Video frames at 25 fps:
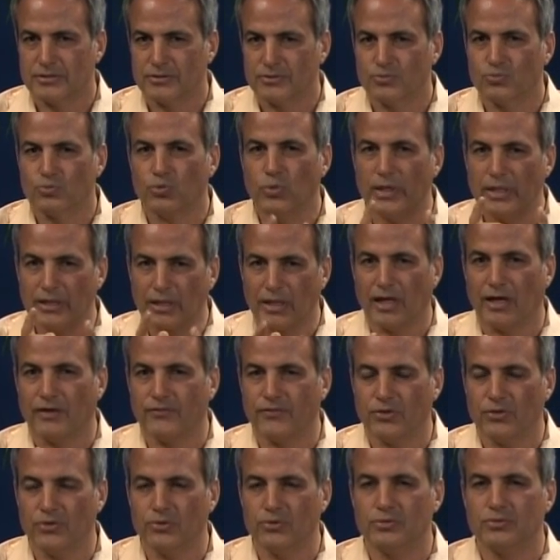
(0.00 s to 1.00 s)
We
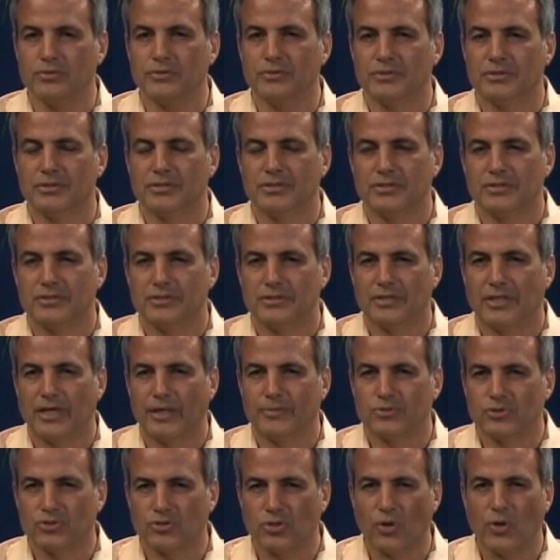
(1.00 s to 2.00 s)
love you.
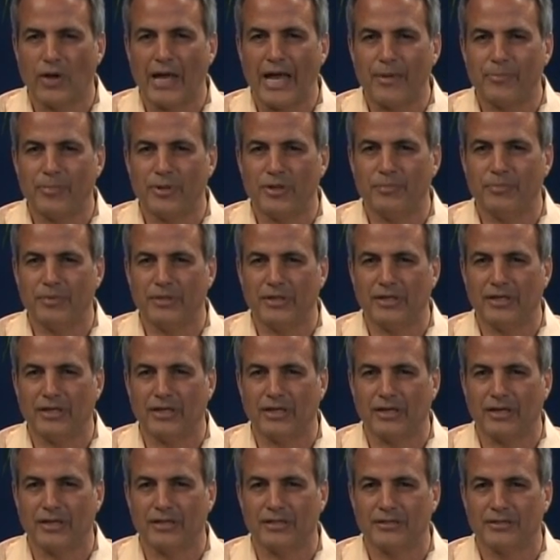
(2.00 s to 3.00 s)
I'm so happy to be
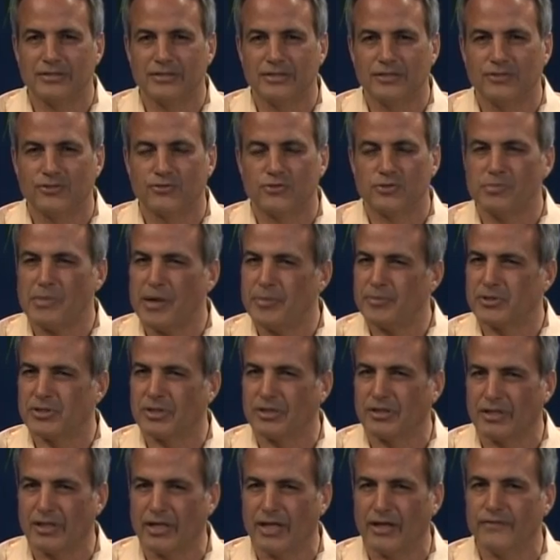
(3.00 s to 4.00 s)
here. Remember to
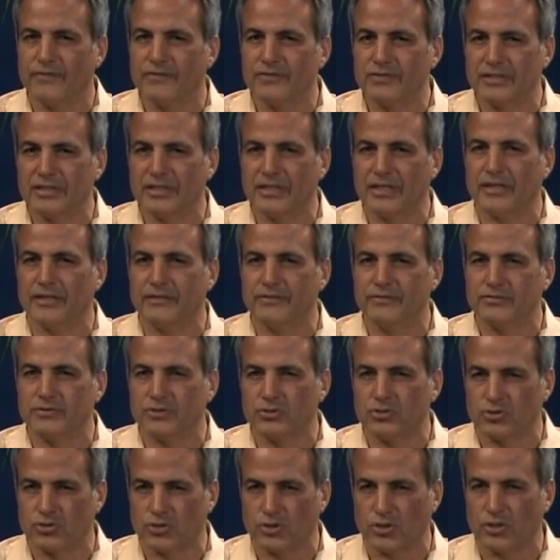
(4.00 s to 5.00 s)
love, give,
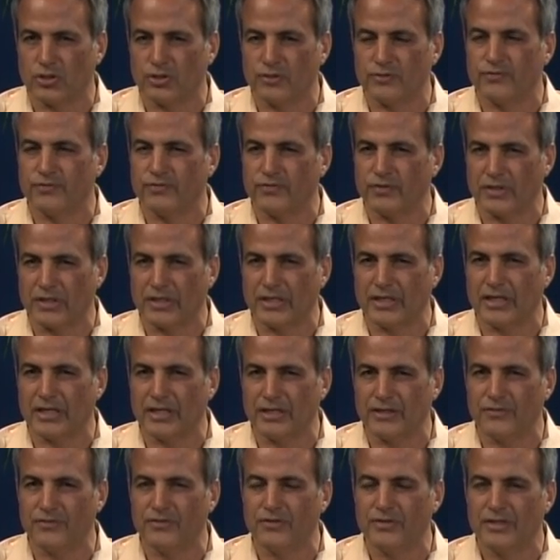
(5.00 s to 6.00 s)
serve,
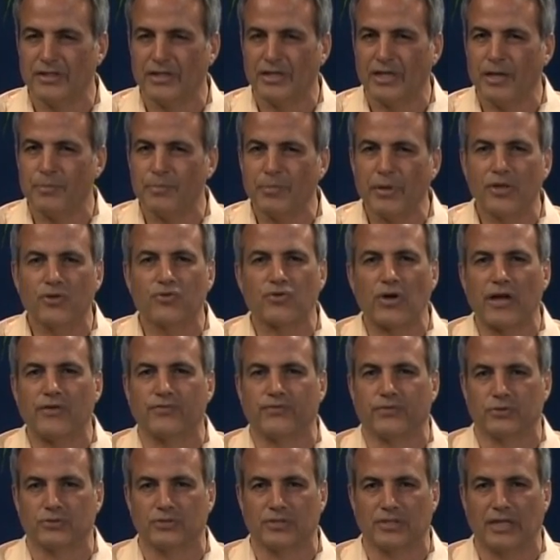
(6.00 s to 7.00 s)
forgive, and be
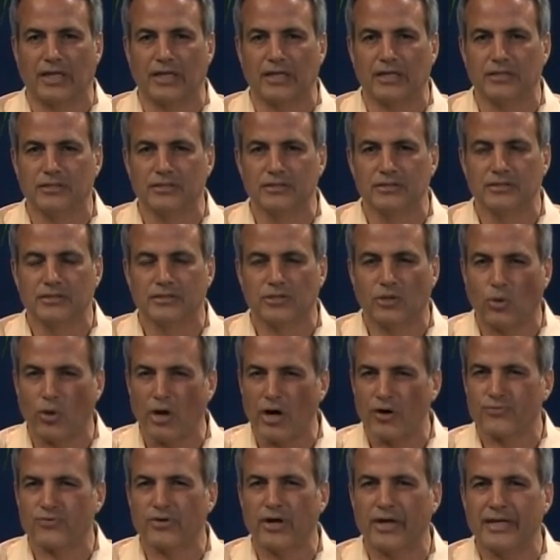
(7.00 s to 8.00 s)
grateful today. Go
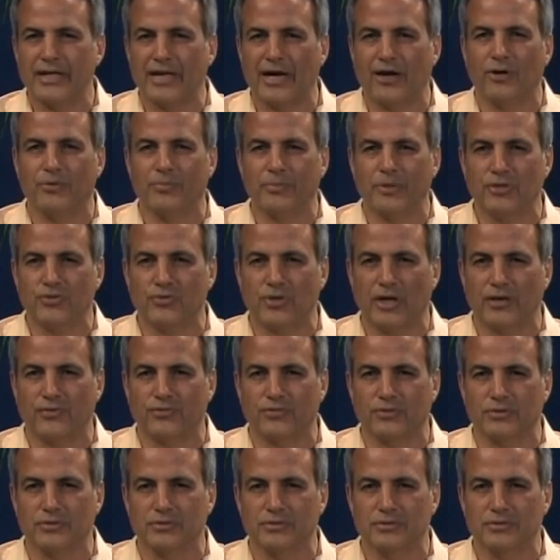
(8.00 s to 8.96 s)
off right now and be grateful.